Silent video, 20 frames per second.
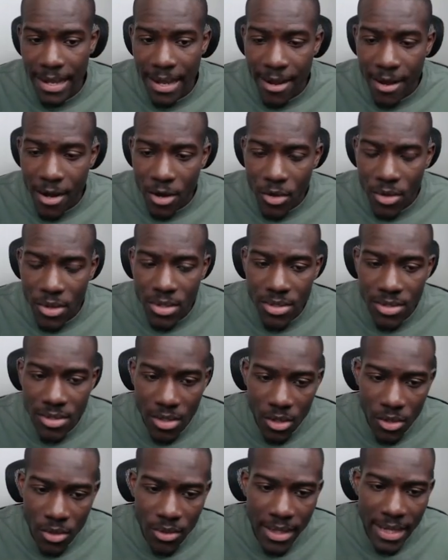
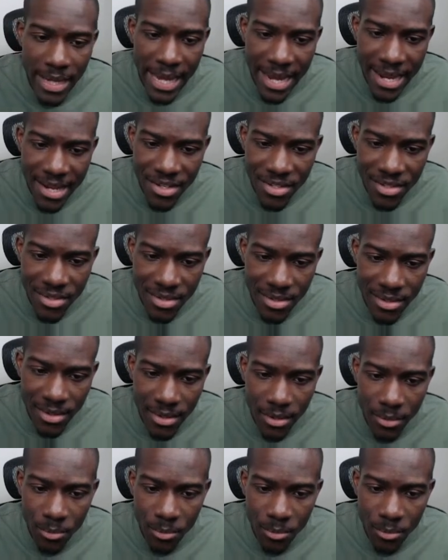Arizona agency